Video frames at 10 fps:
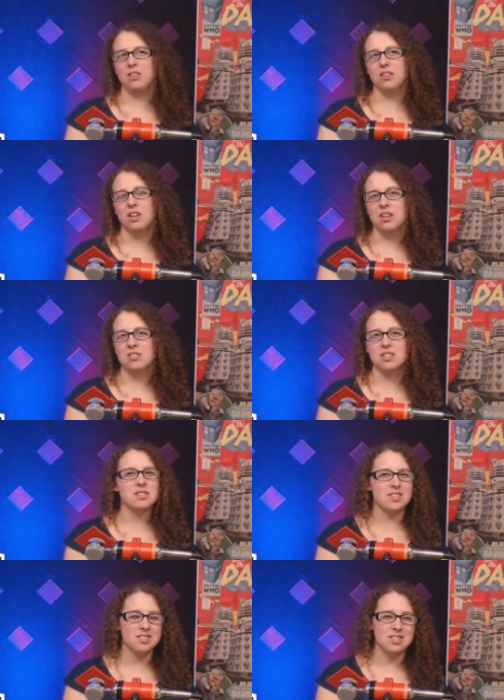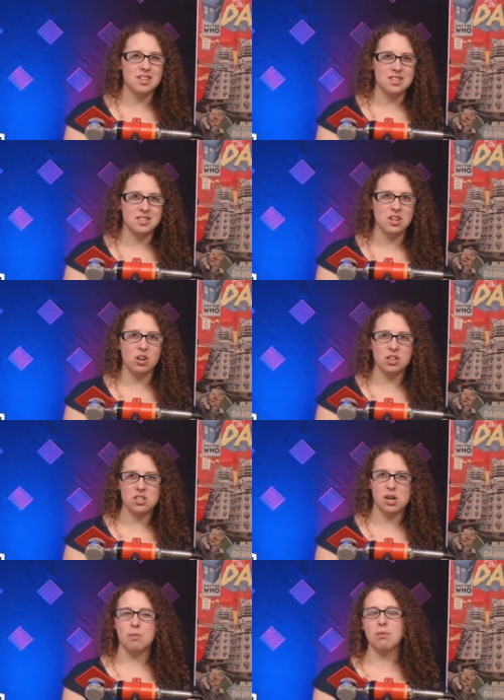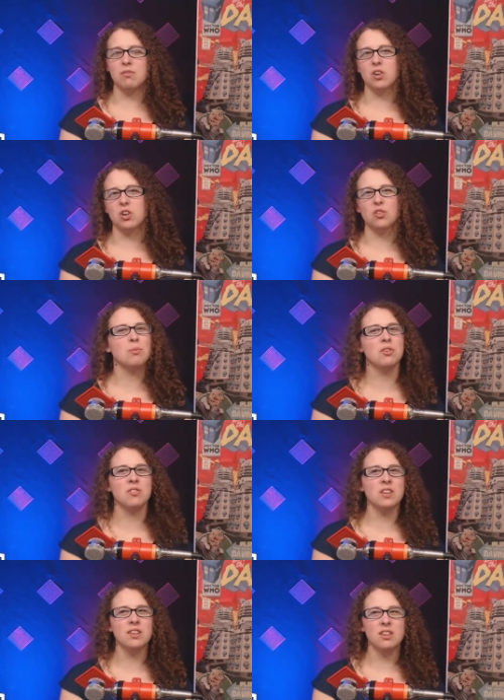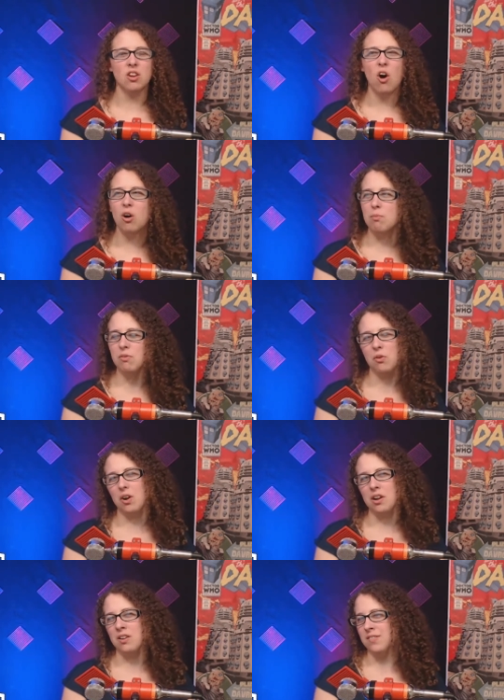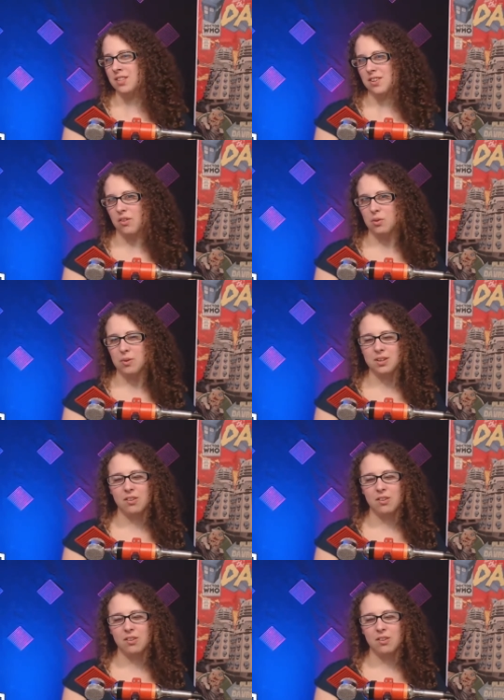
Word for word: He has existed as the archetype of a Christmas villain long before any of these other ones.